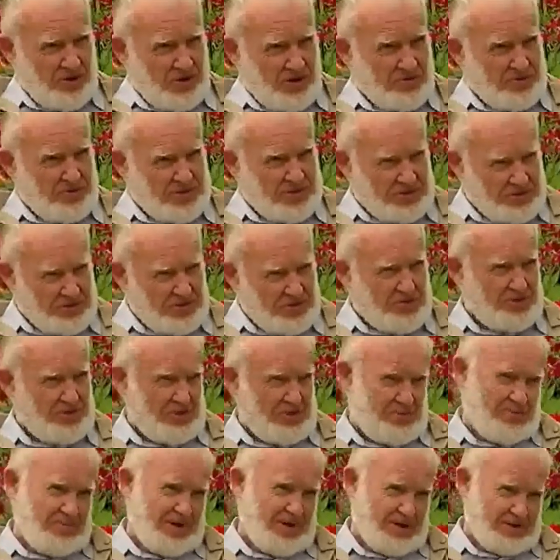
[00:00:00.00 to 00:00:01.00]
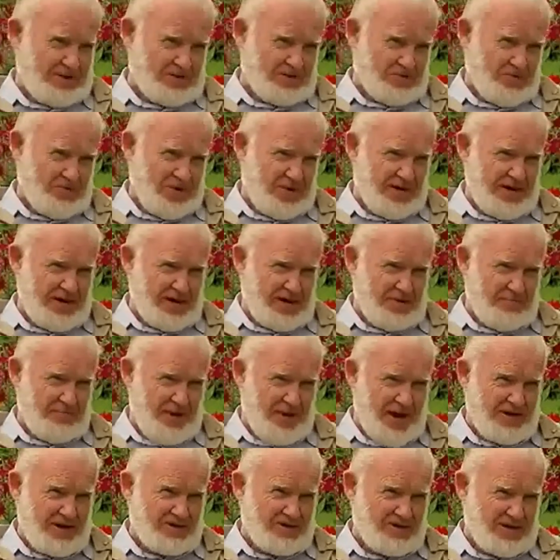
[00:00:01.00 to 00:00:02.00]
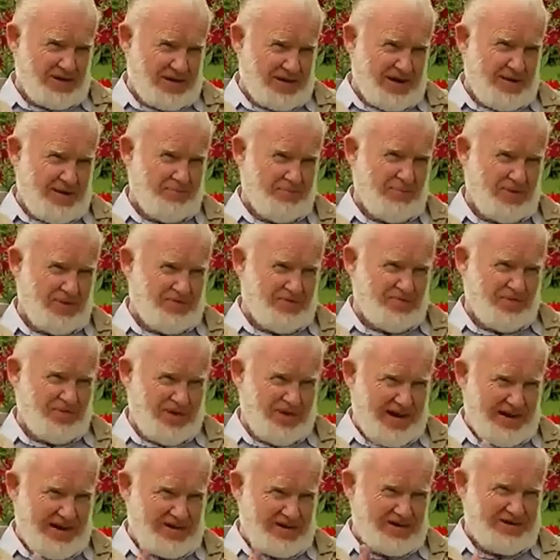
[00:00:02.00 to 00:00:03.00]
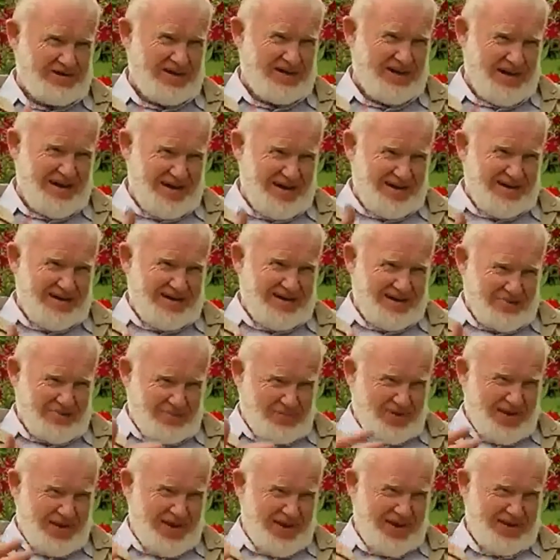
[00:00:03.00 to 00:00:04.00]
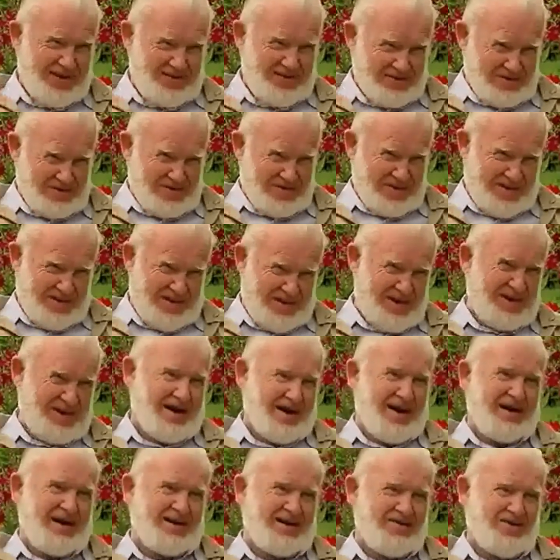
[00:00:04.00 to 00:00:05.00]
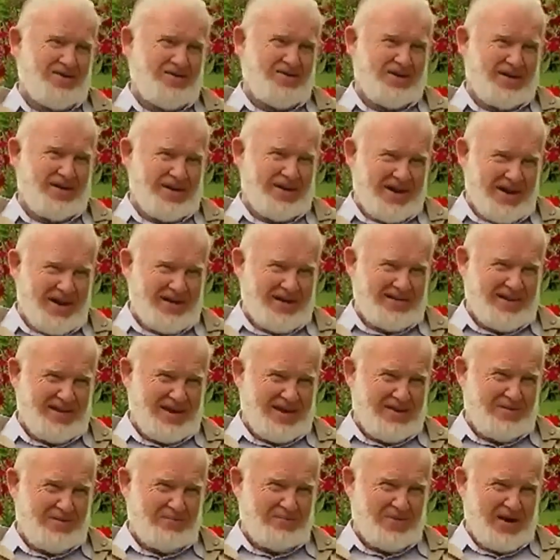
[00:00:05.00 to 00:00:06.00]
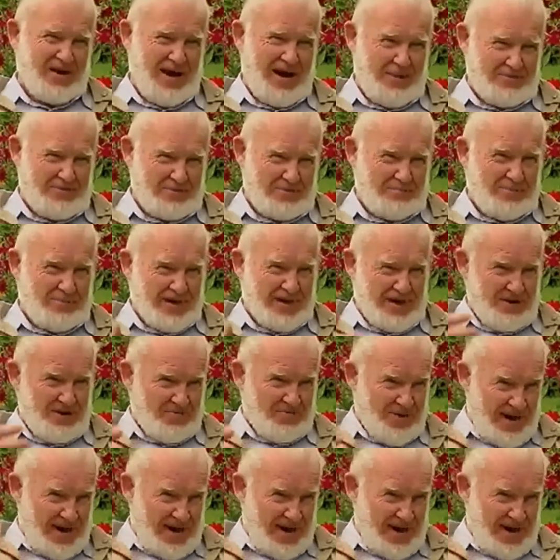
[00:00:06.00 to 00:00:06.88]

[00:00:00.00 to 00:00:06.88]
York, which is 200 miles away, and imagine the number of trains that one had to get on in order to get there, and perhaps a buggy